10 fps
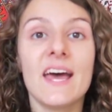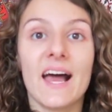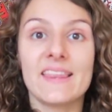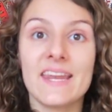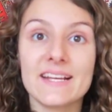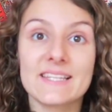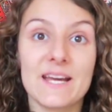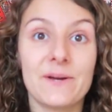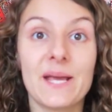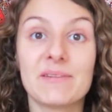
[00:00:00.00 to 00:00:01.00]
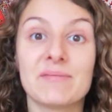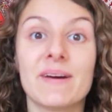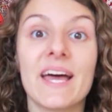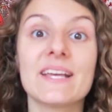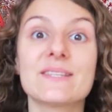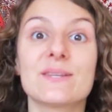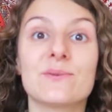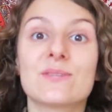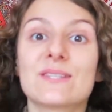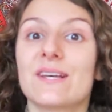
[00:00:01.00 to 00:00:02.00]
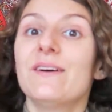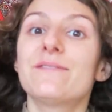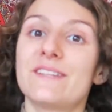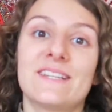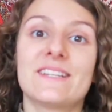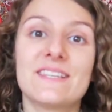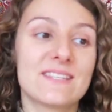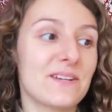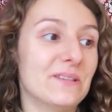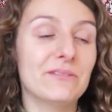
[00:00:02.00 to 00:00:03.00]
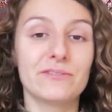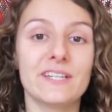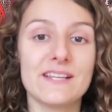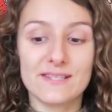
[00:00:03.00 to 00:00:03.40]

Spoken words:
and the next day I wake up and my hair's so soft and just so lovely.